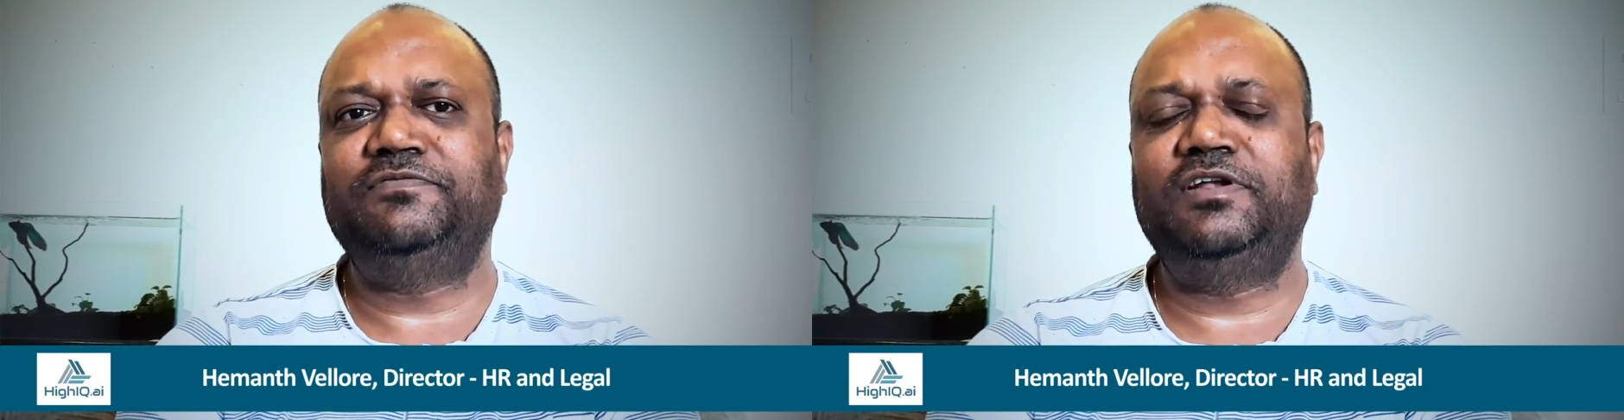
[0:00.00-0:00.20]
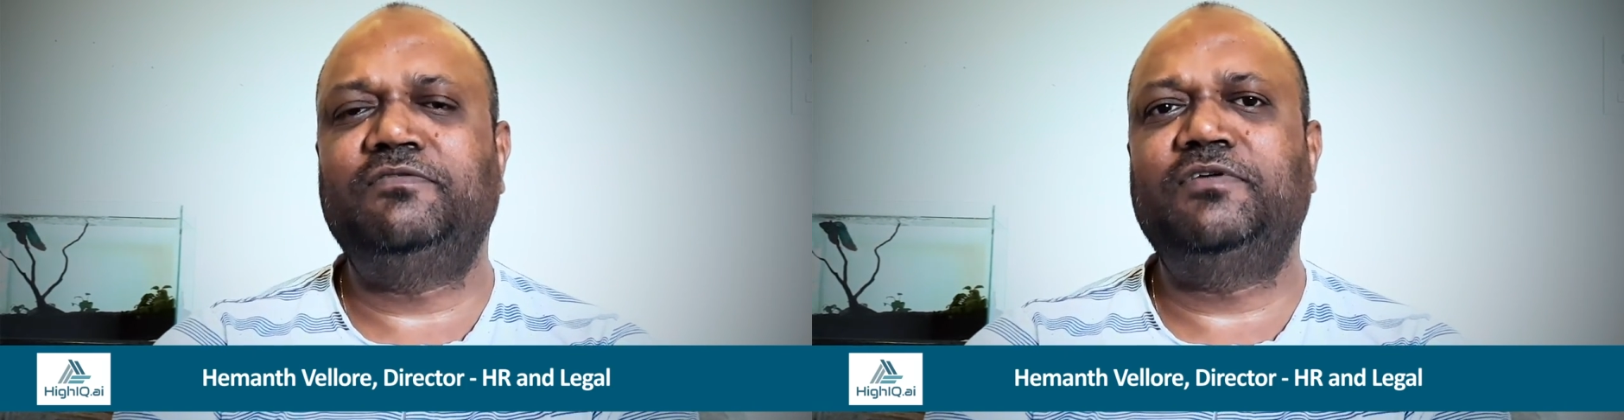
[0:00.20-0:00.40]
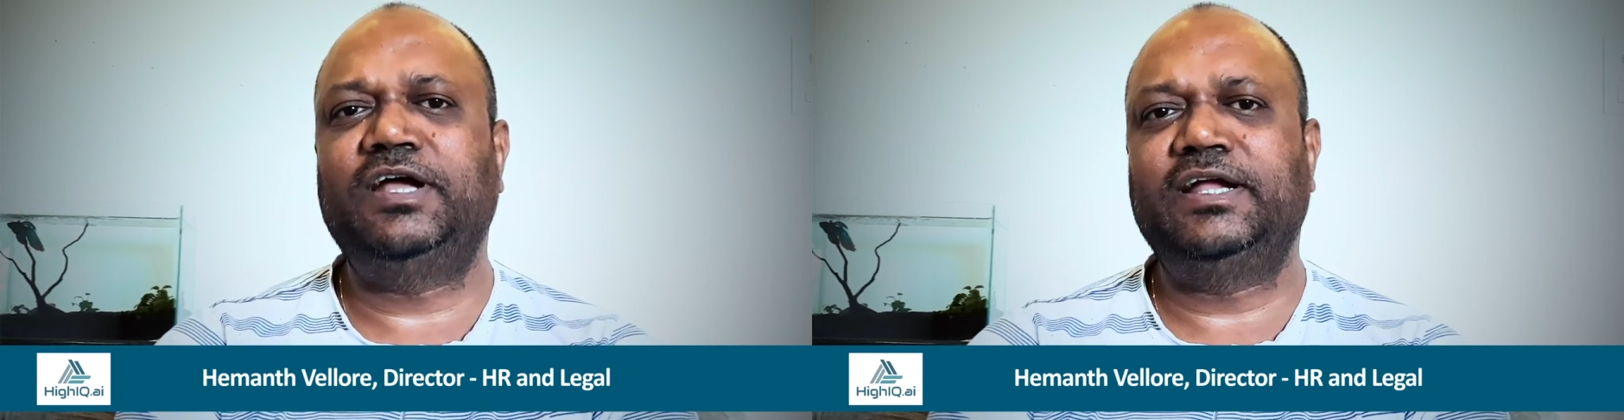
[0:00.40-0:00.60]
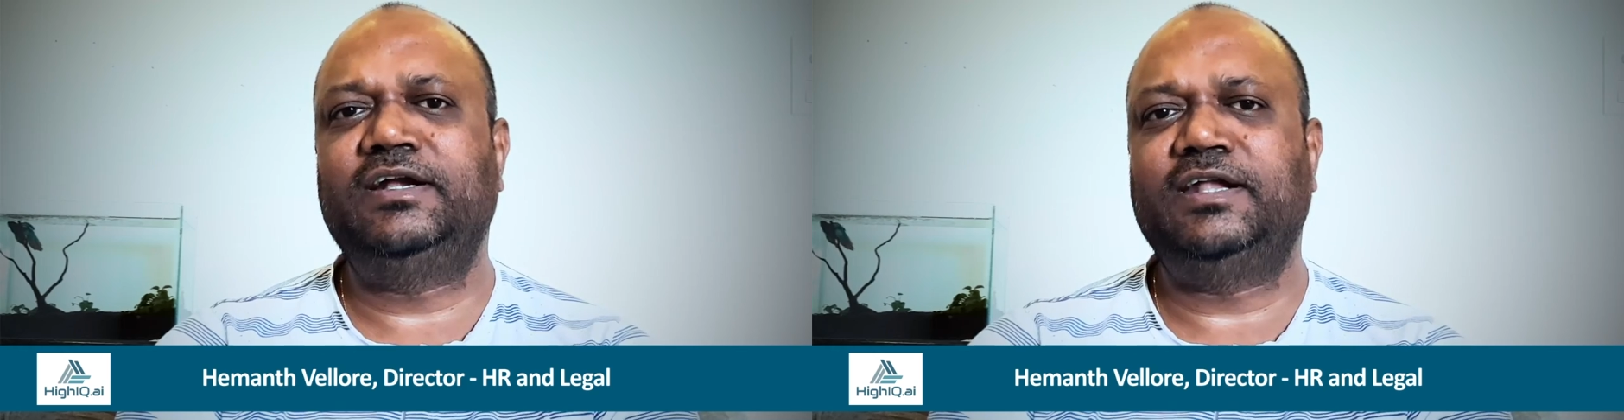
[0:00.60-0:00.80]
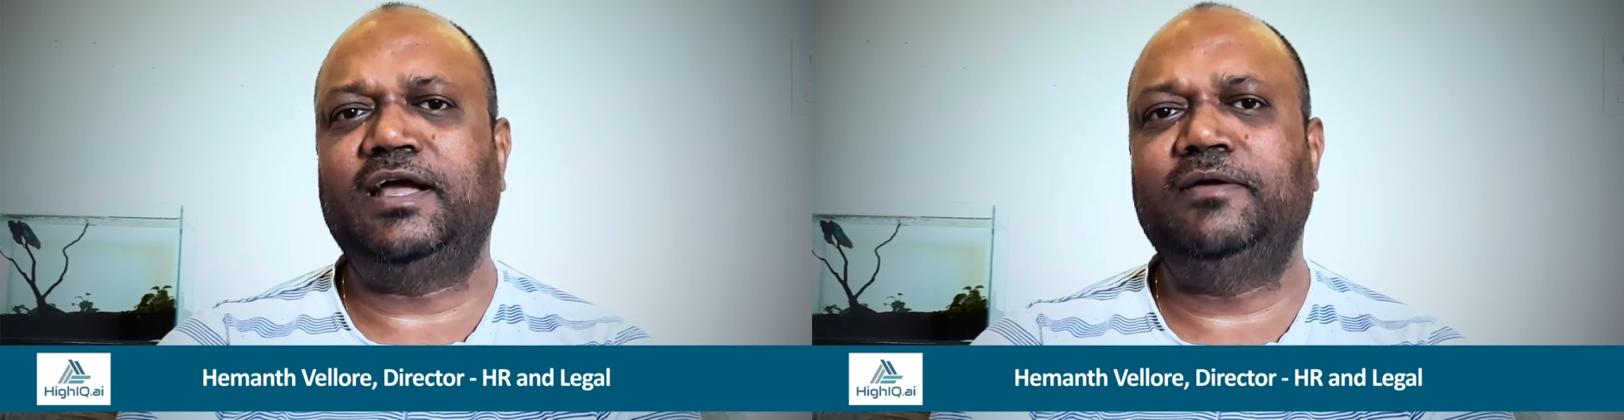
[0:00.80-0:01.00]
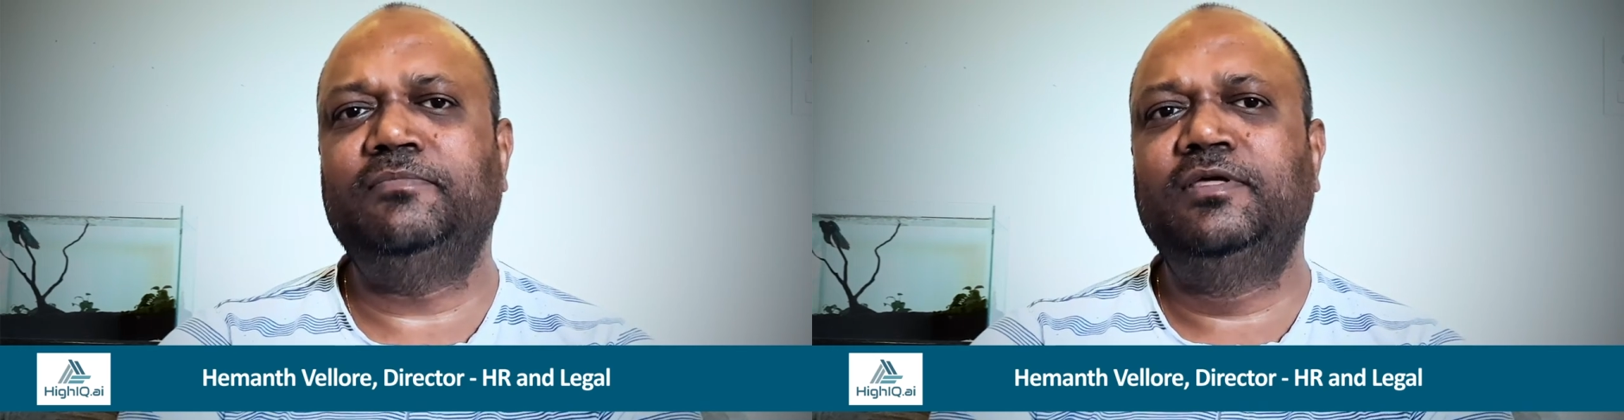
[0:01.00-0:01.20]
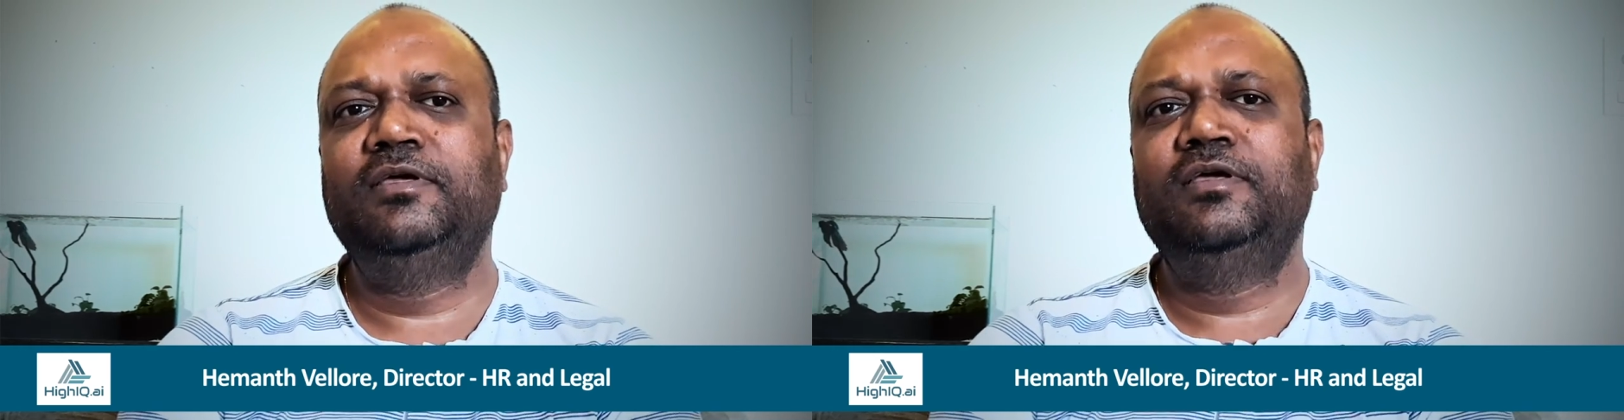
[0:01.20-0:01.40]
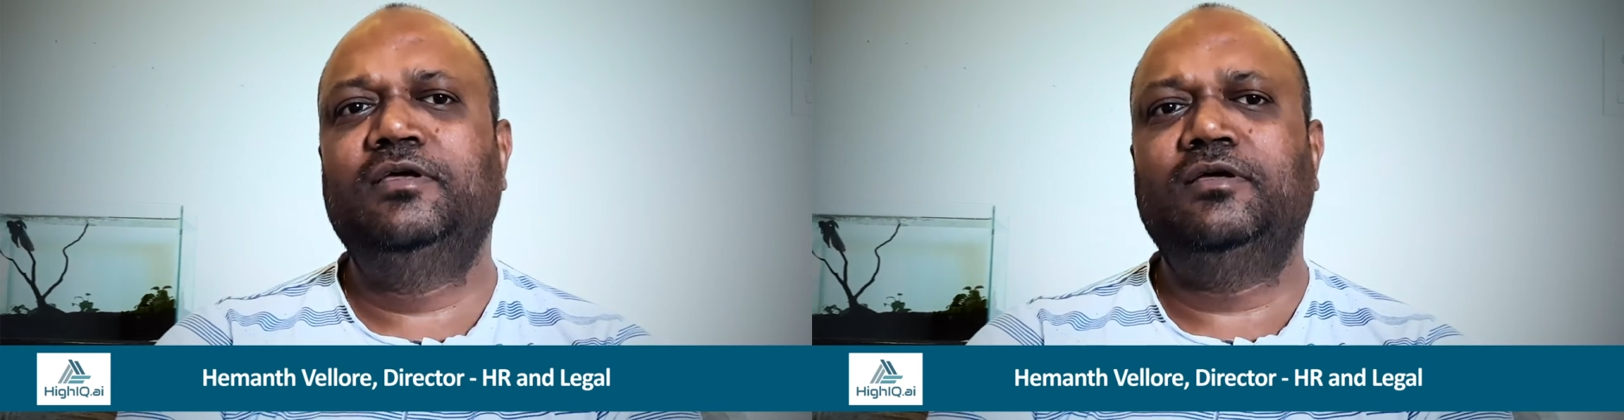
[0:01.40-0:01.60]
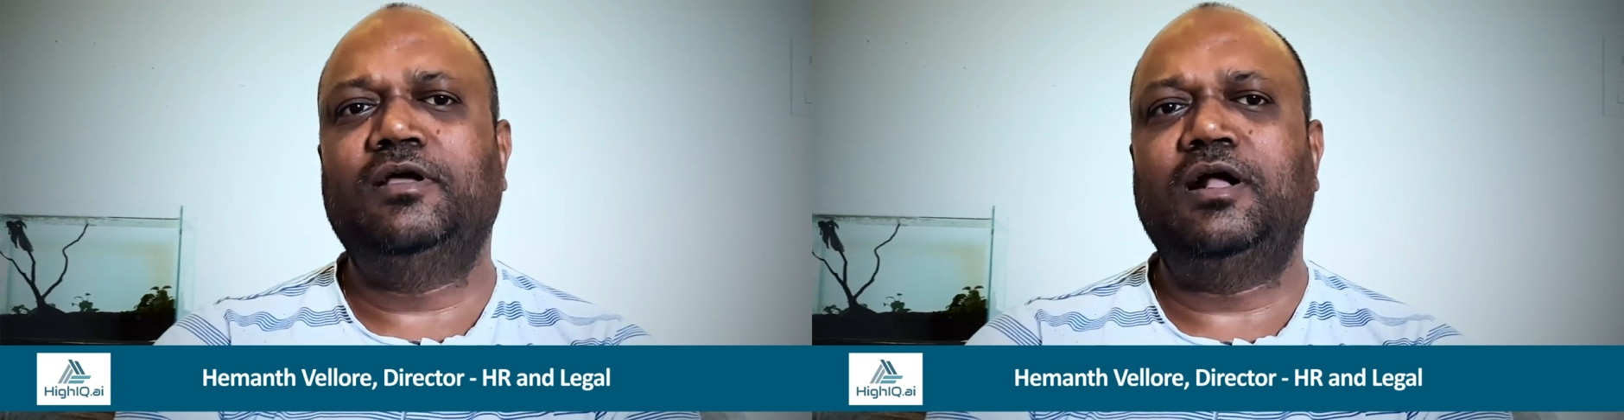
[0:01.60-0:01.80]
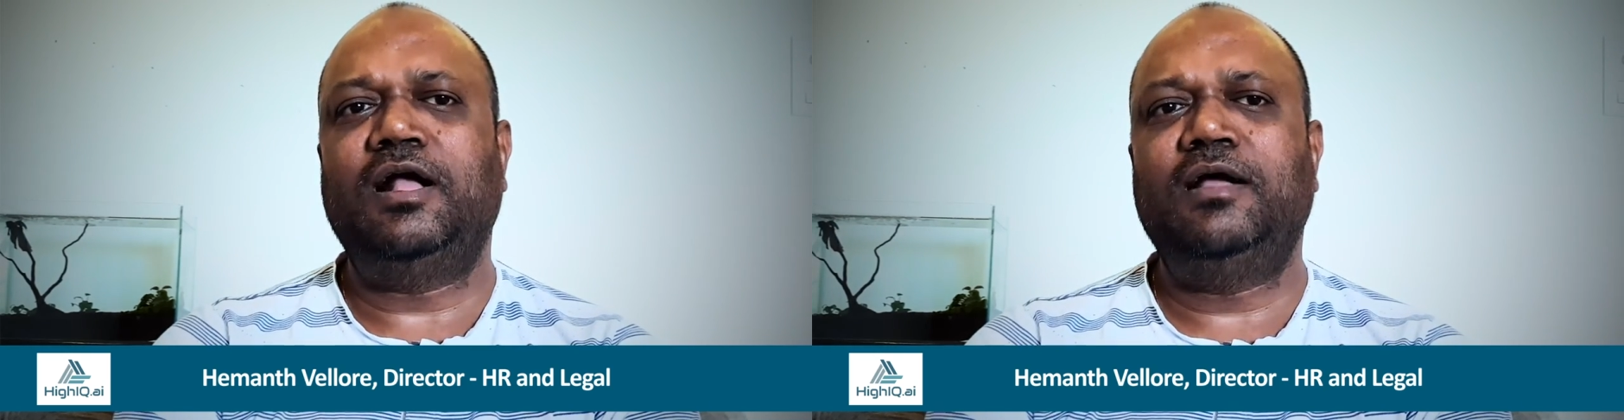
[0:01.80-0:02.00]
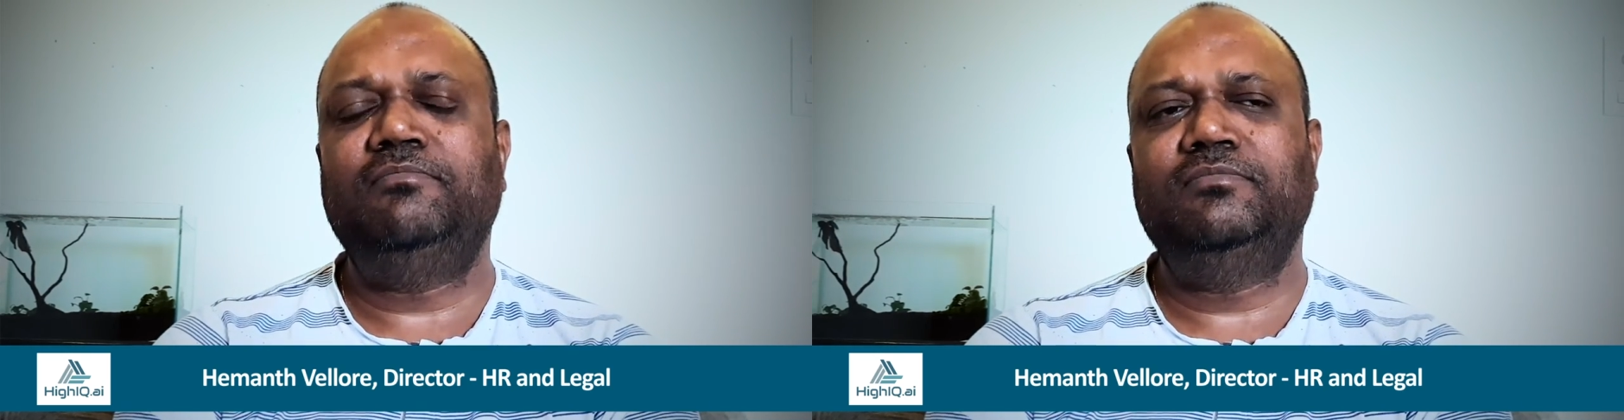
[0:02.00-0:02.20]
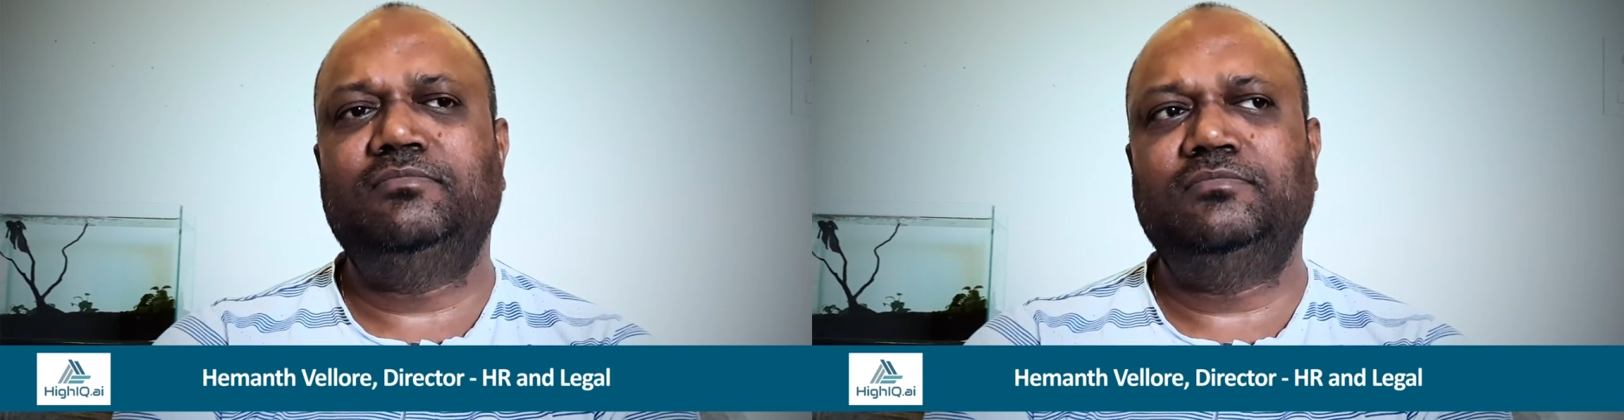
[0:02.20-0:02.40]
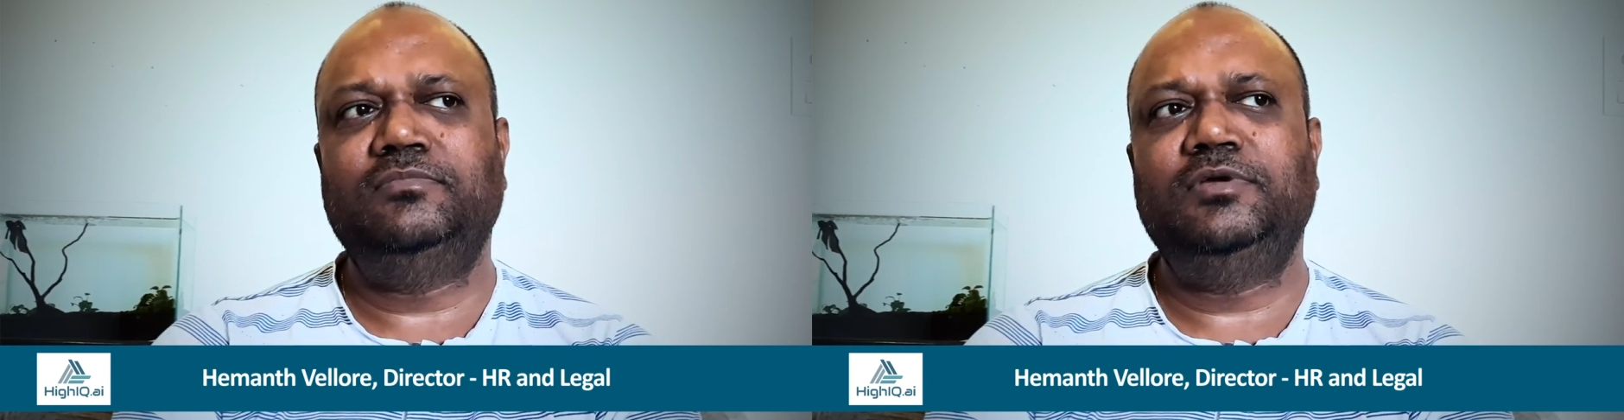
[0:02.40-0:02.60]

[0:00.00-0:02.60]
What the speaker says: Whenever I get time, I'm